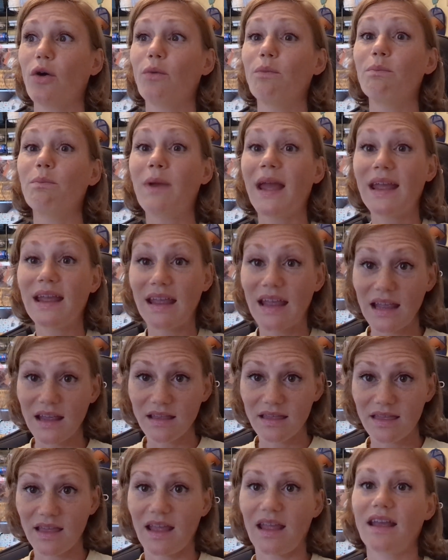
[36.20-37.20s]
making
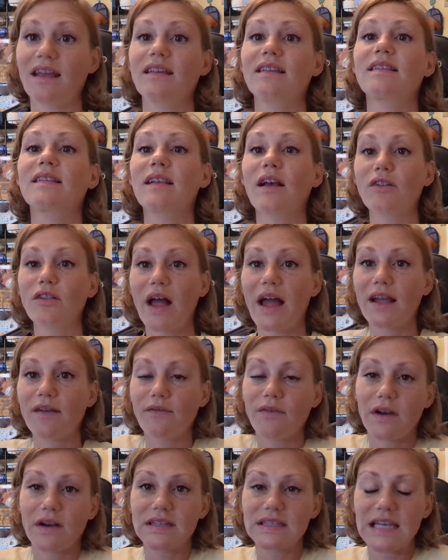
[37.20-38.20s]
things. So like,
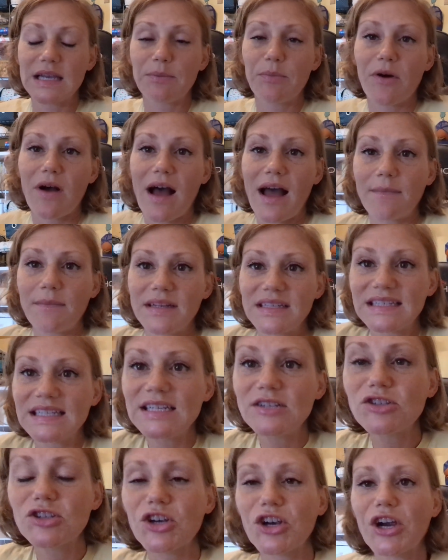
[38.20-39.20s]
for example, I'm a
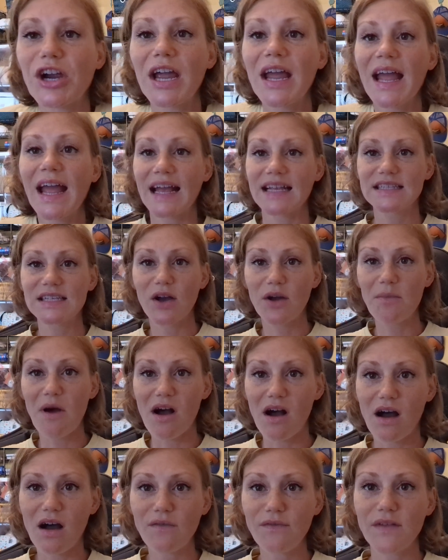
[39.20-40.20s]
teacher, and so I'm
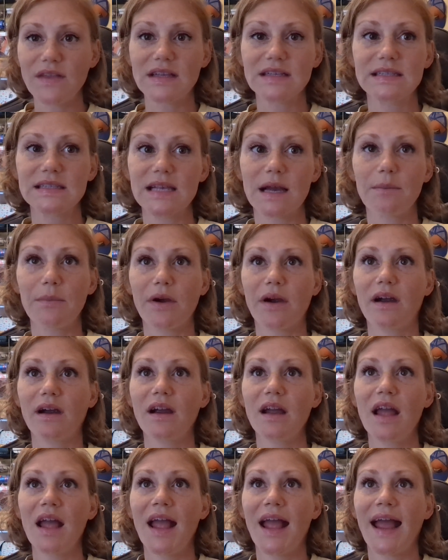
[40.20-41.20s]
off in the summer,
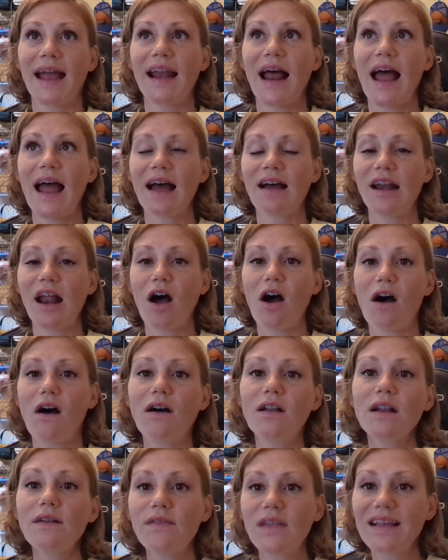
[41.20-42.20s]
and I had
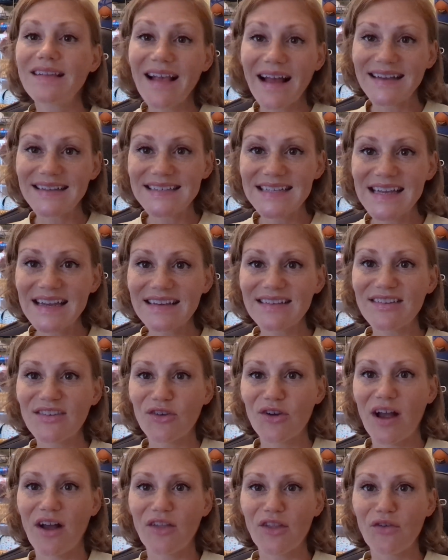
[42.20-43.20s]
all of these ideas
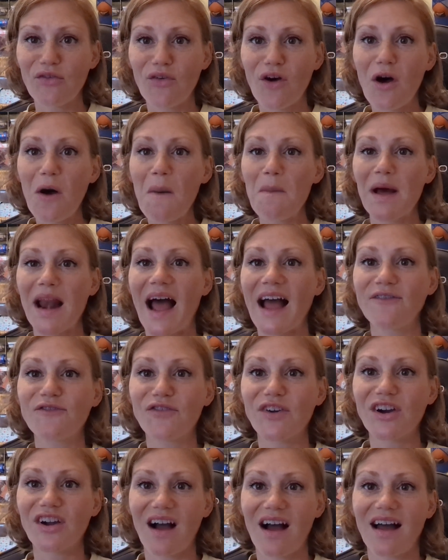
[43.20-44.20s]
throughout the fall, but I've
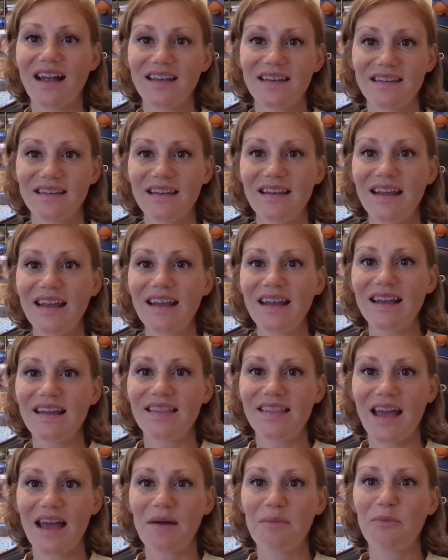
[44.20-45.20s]
forgotten
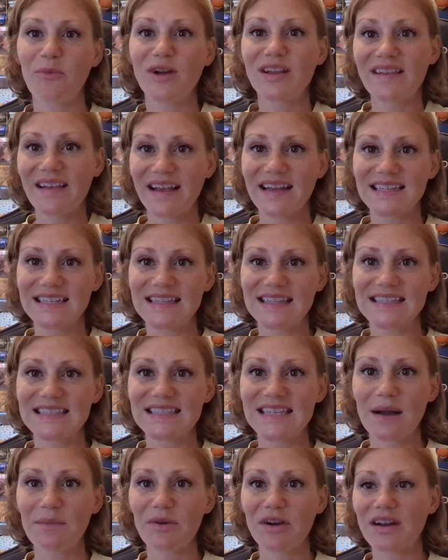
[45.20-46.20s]
them once I get to the
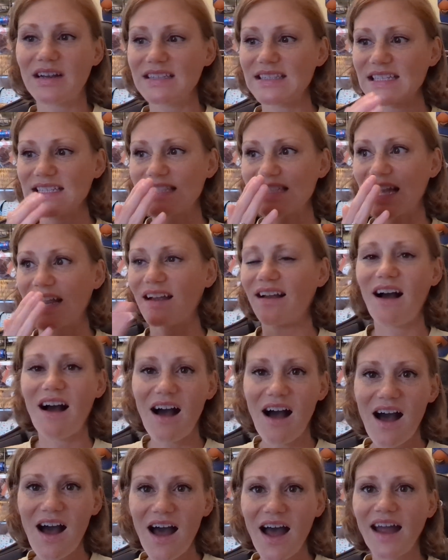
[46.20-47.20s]
summer because it's like
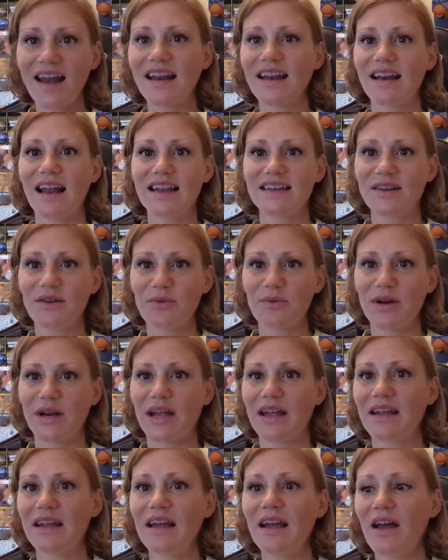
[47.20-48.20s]
hot and I don't want to